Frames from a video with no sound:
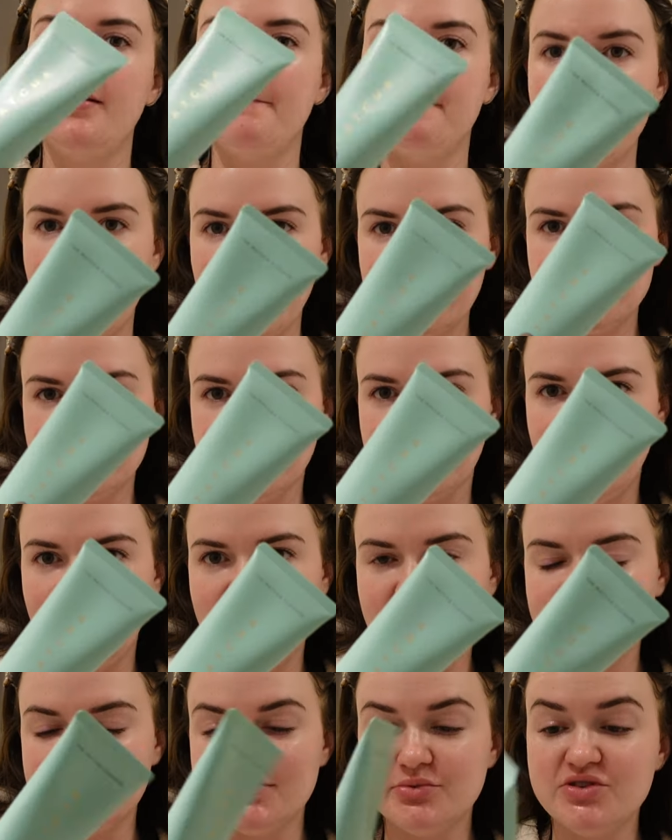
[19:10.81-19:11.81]
Matcha
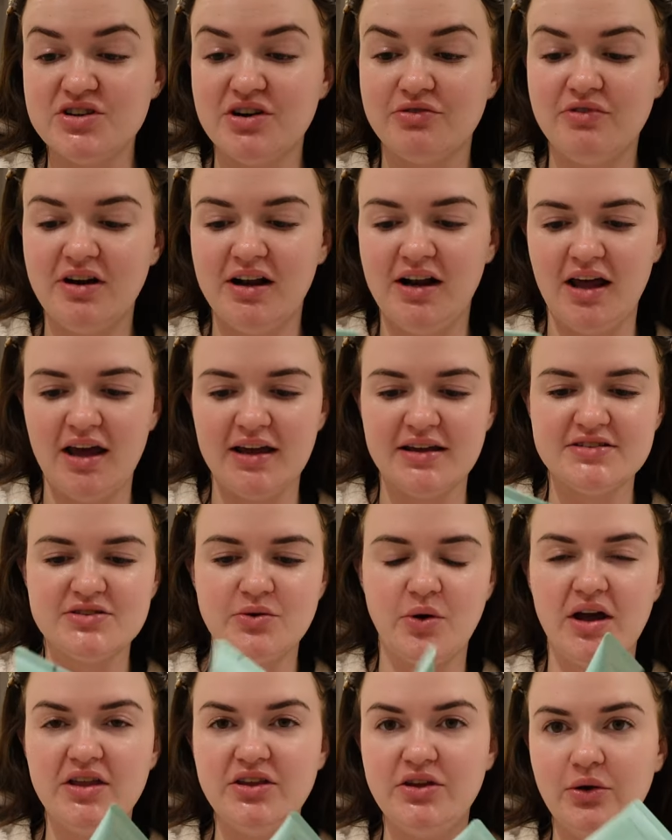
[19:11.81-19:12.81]
Cleanse, which I really like. It's
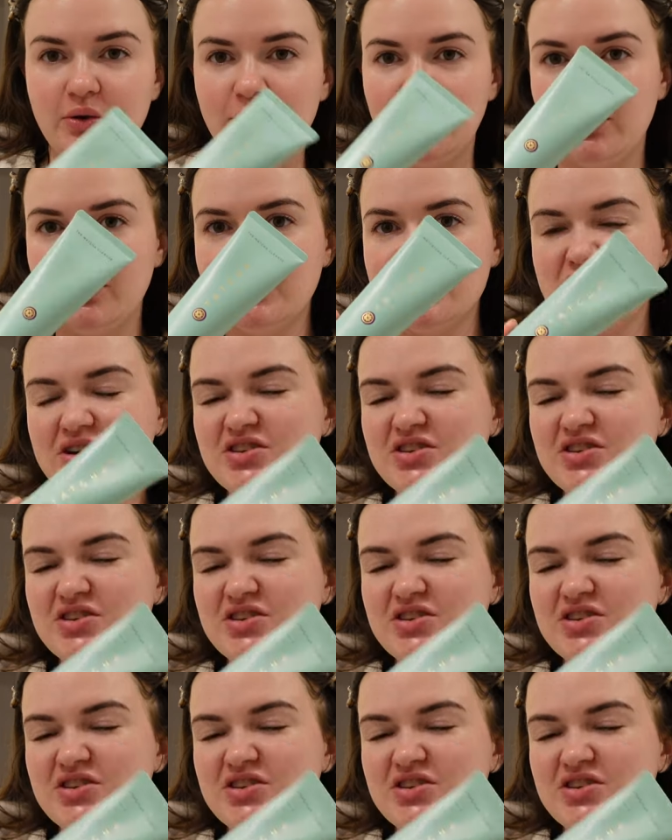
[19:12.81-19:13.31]
quite a new launch.